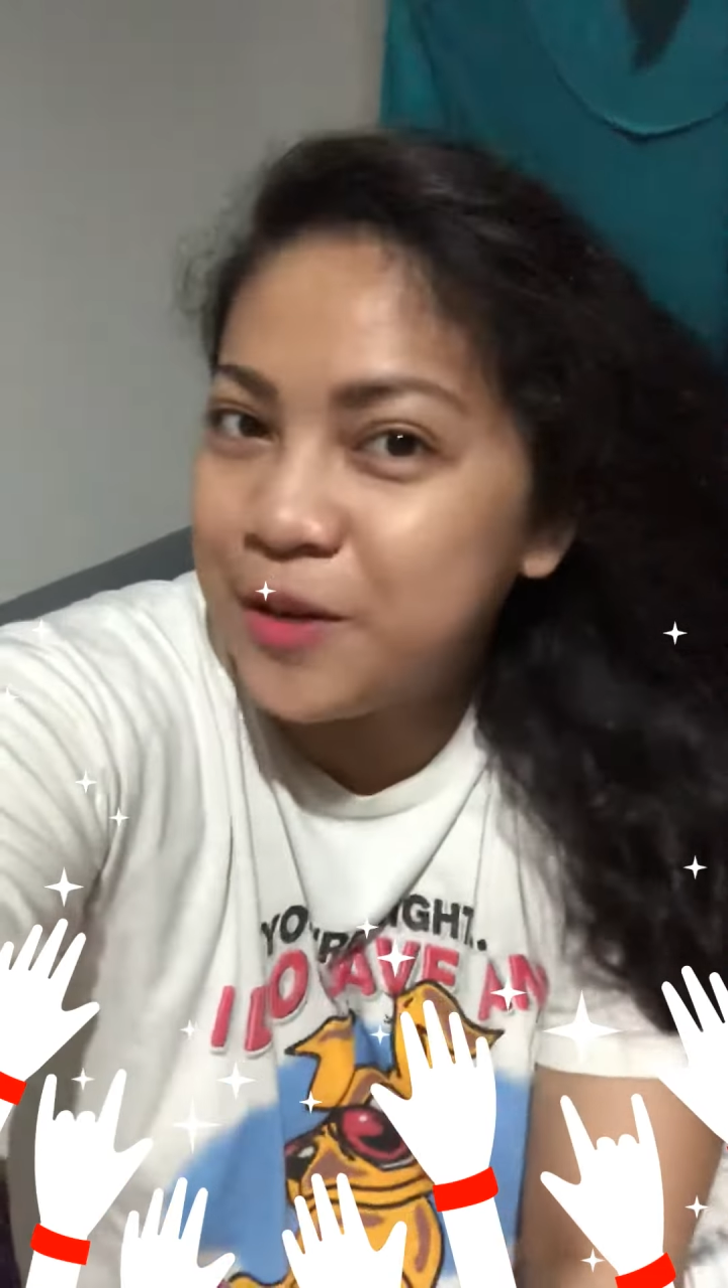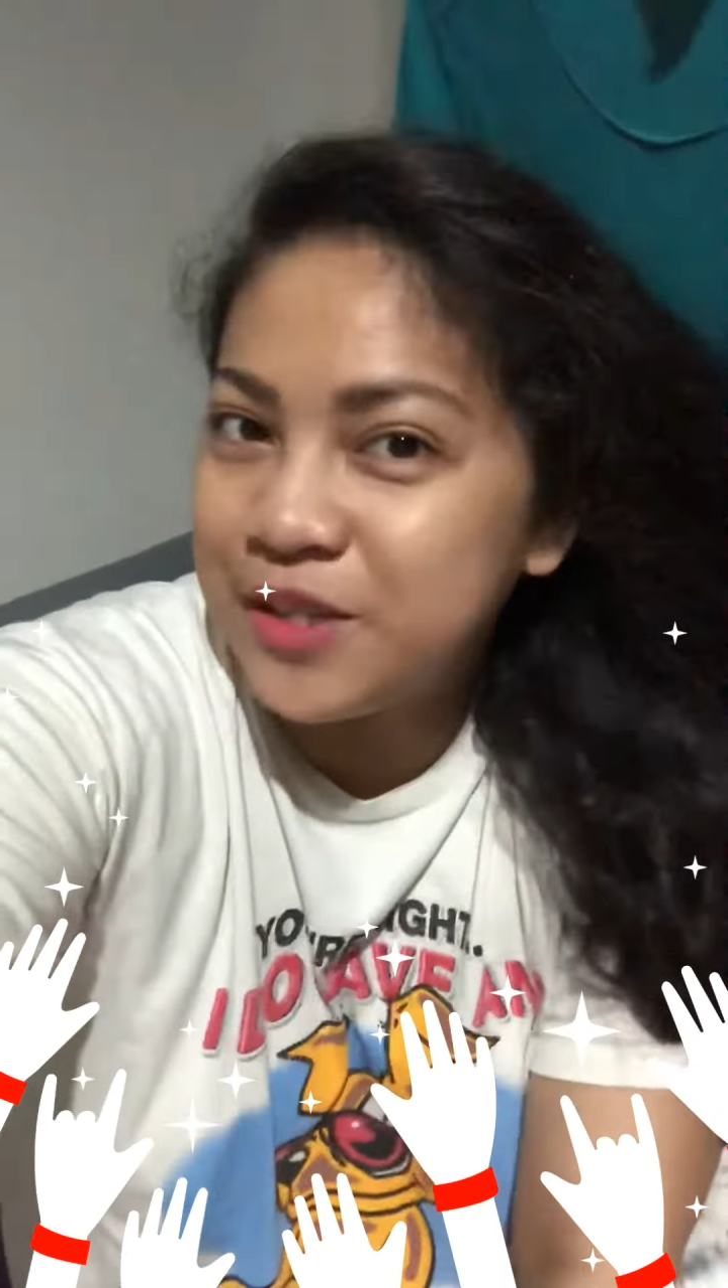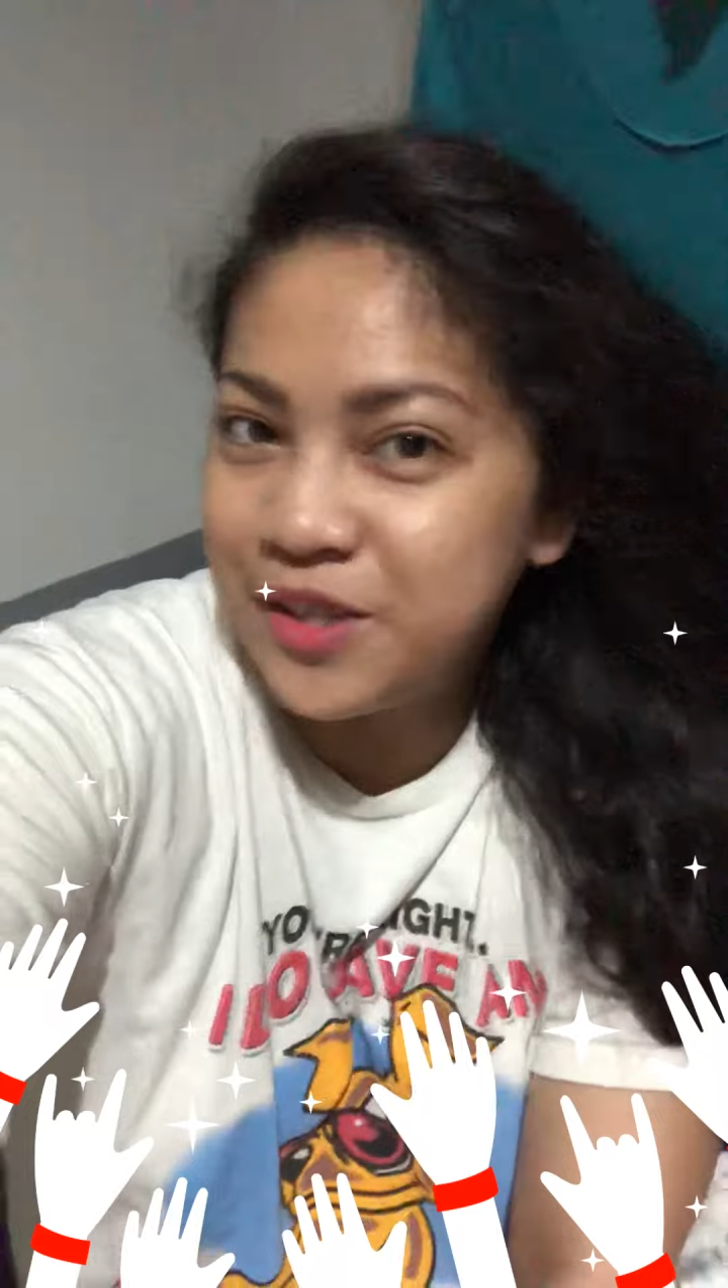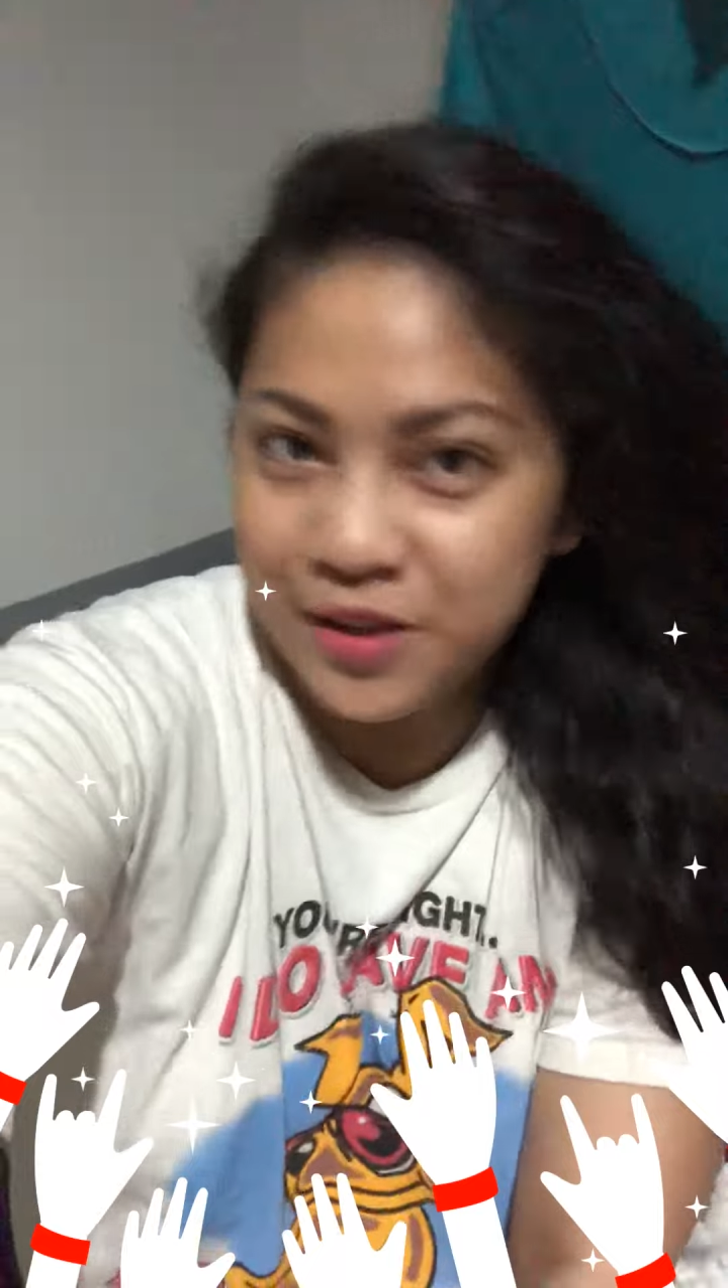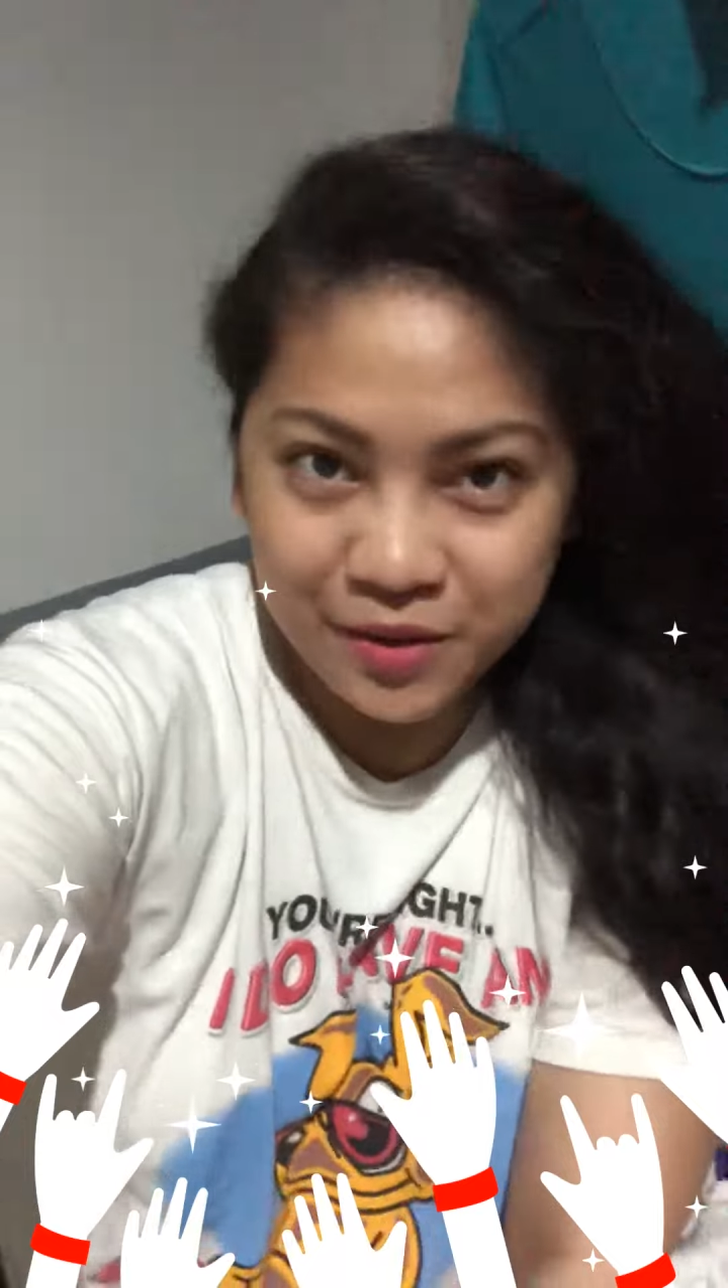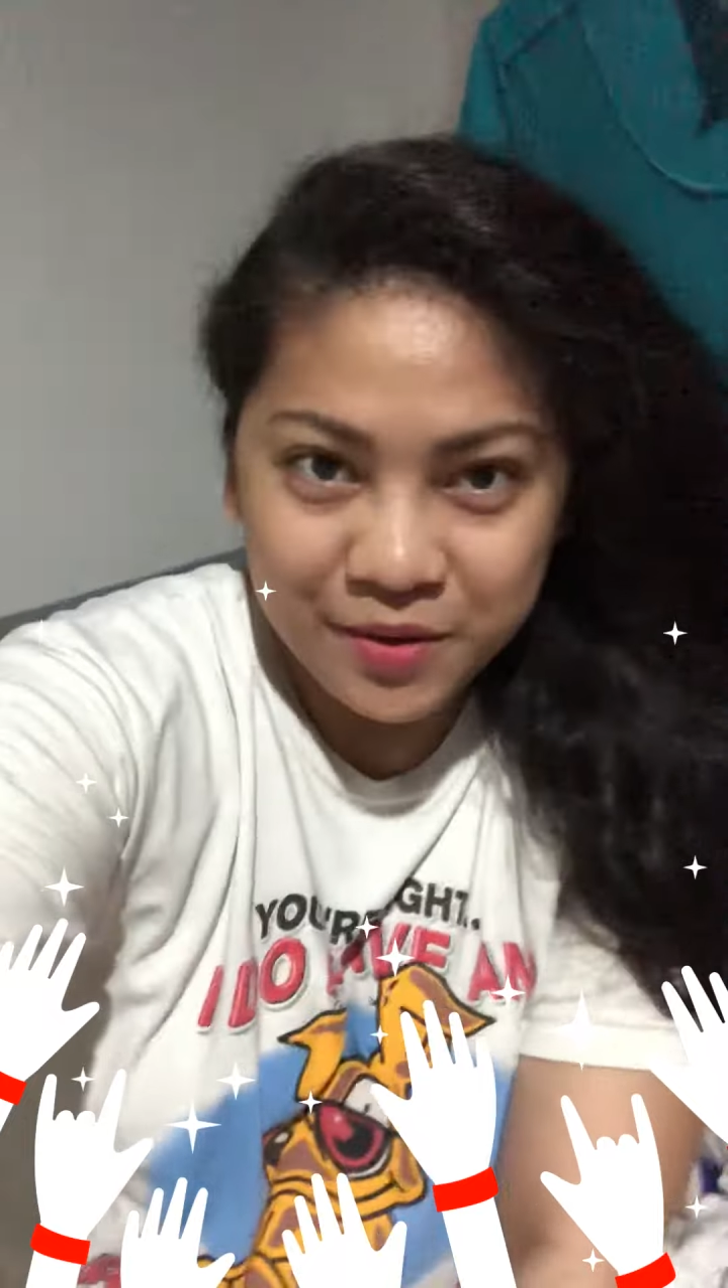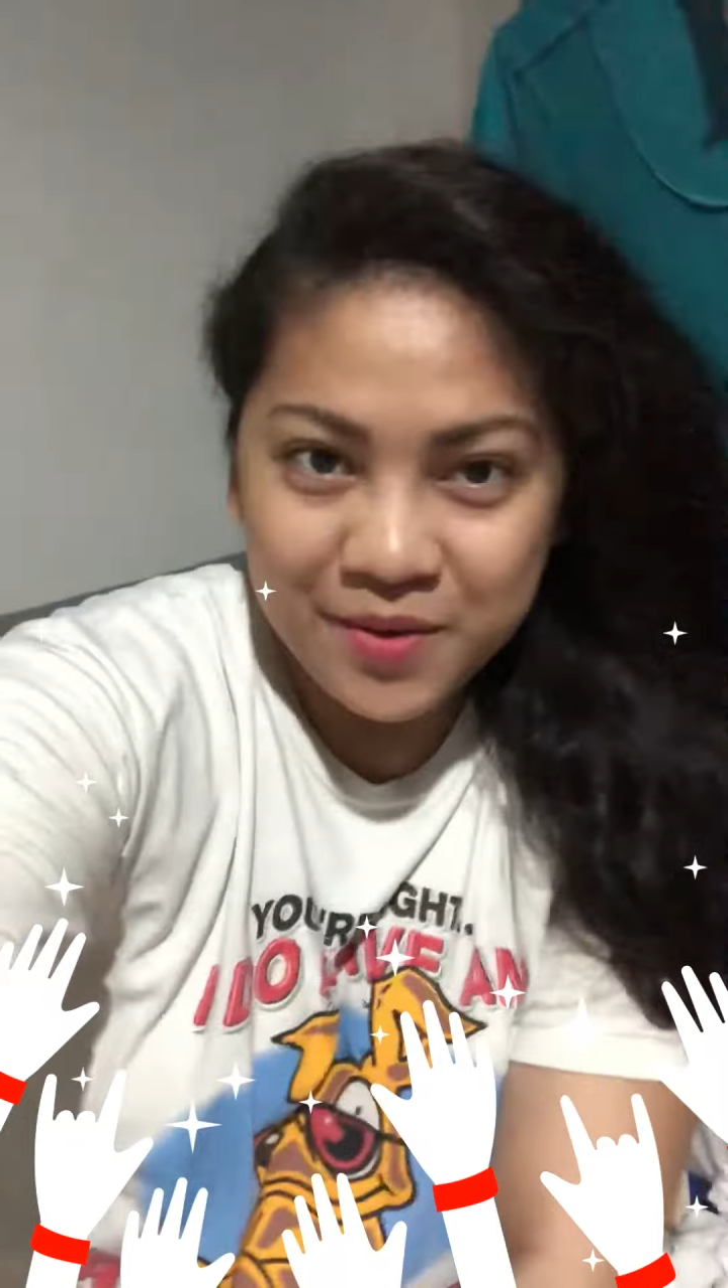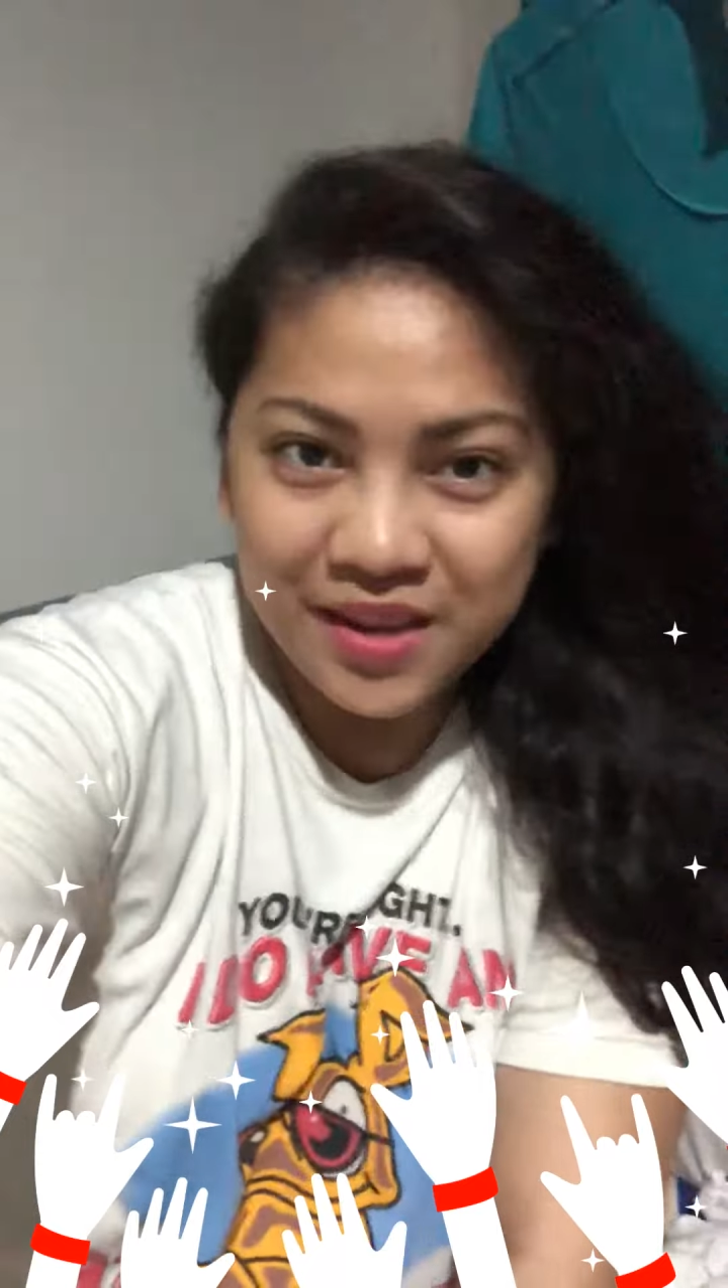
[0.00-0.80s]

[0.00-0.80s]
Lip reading: what to do